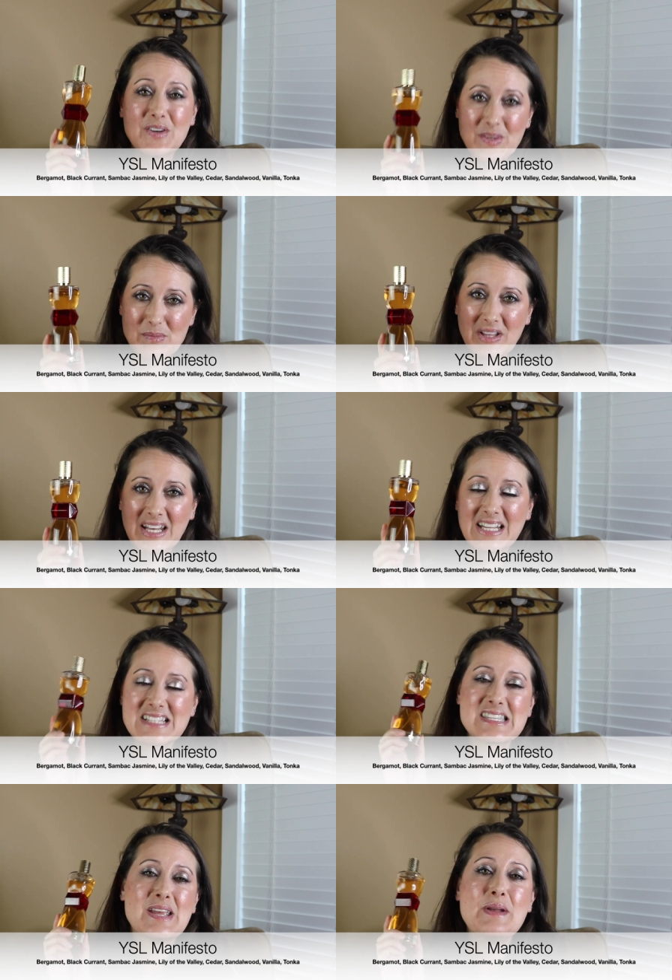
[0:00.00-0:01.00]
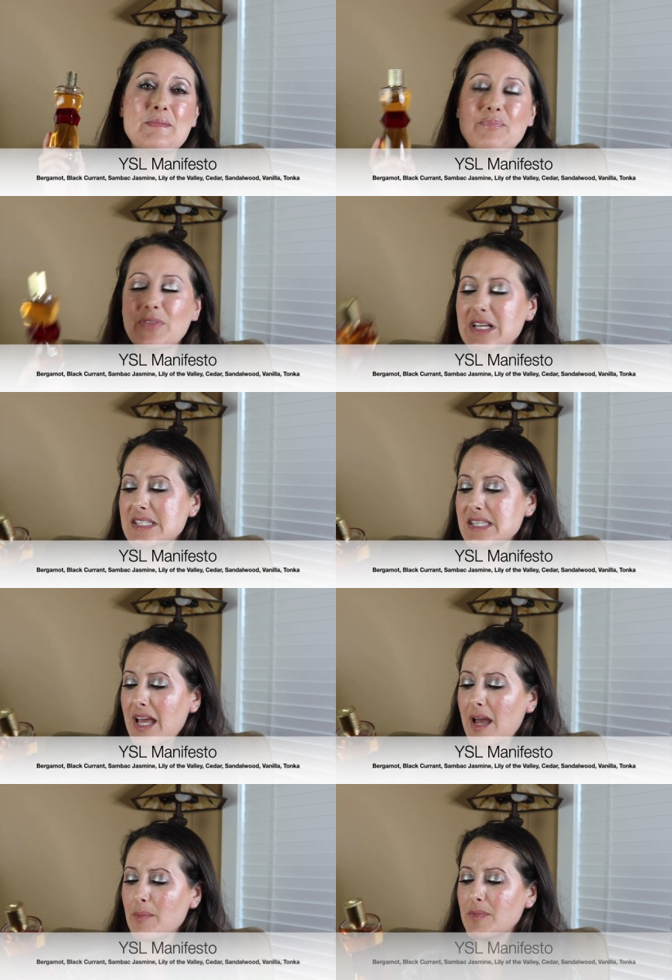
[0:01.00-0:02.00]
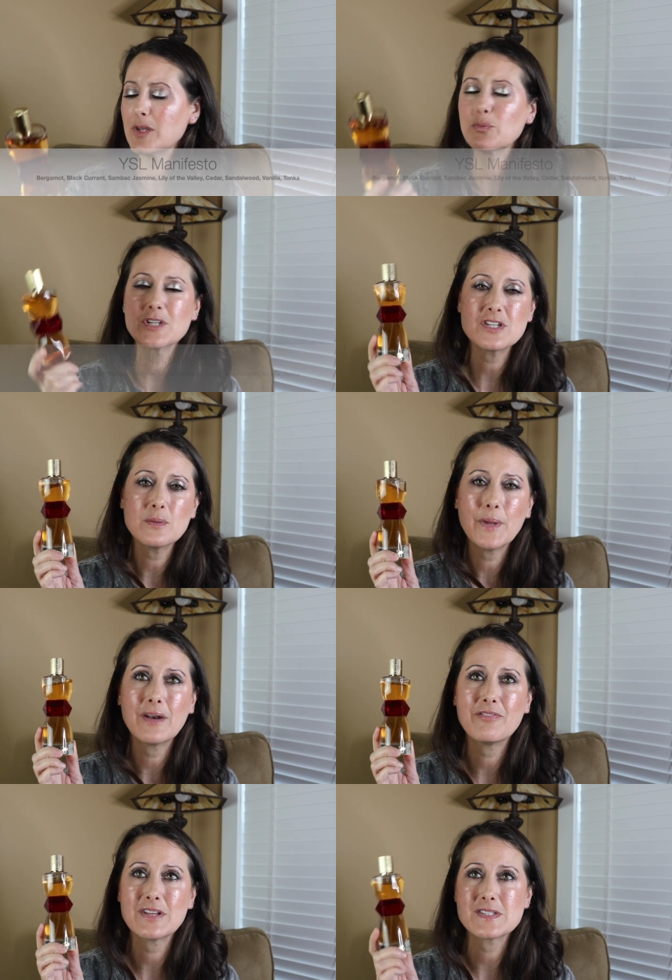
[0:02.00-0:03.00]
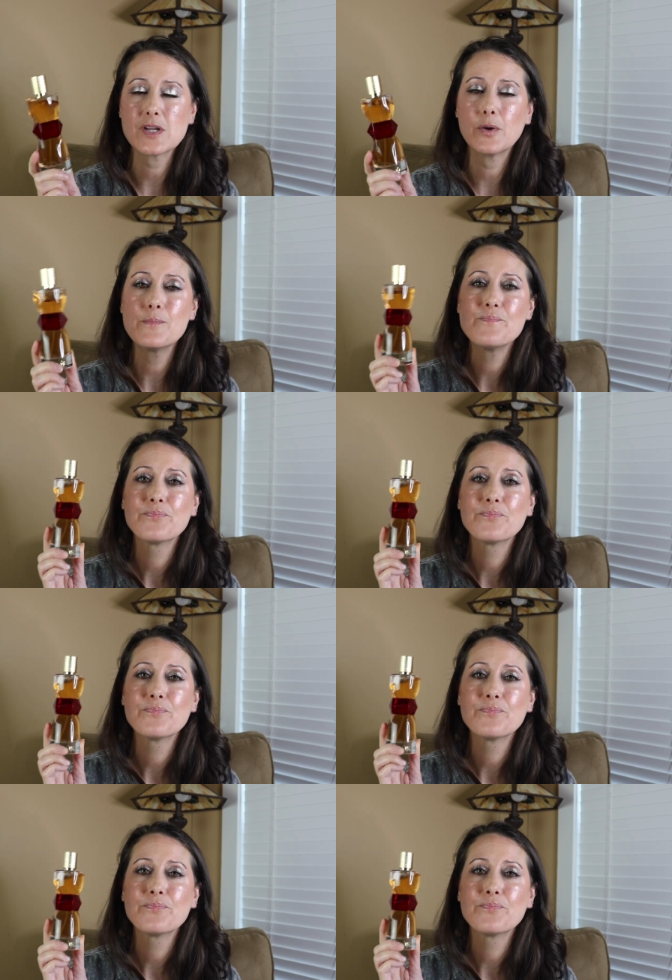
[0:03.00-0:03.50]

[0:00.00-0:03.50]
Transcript: on the planet. This, um, the original Manifesto,